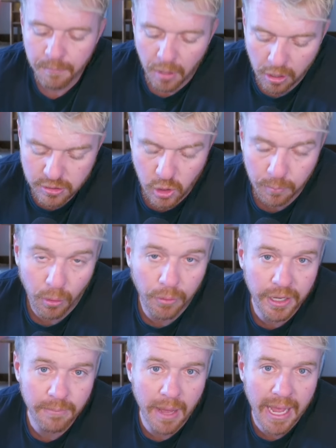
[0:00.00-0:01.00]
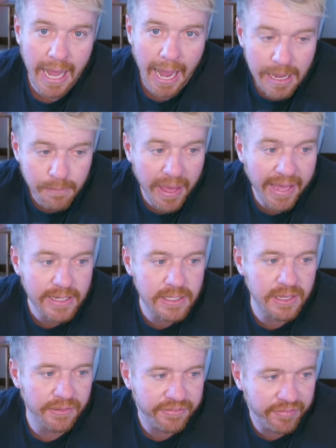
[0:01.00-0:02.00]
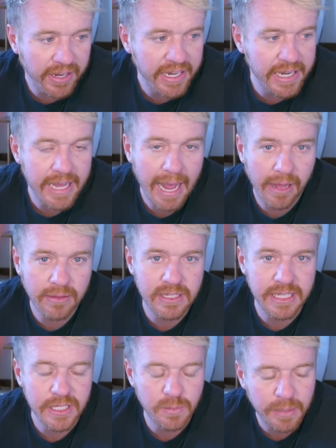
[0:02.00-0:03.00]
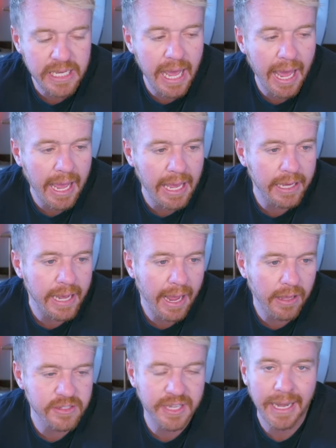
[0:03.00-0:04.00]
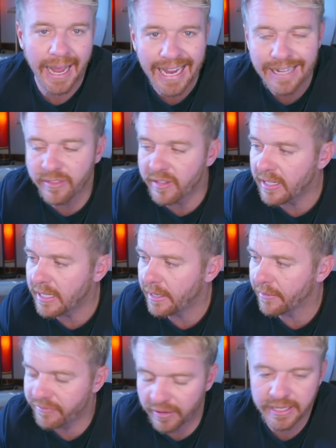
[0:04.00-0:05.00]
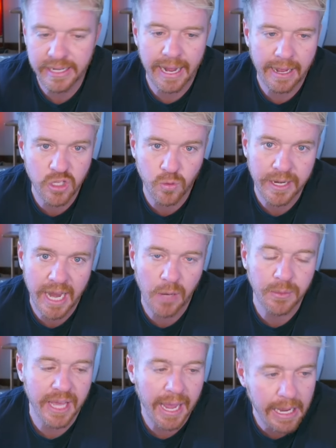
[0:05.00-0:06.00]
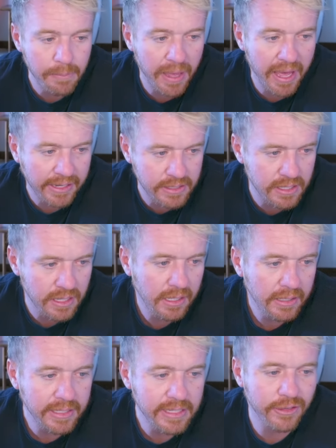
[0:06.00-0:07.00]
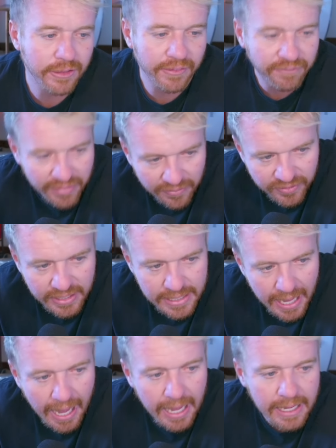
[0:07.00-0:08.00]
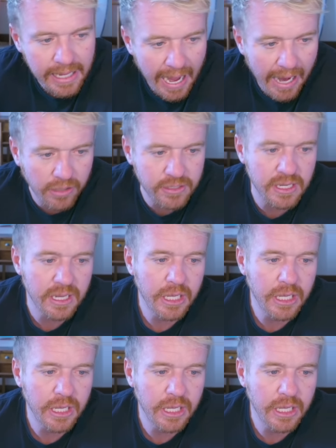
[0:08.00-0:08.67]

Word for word: Also pulling up my Apex funded accounts, these PA accounts, get 18 funded accounts right now with Apex. These are the 50K accounts.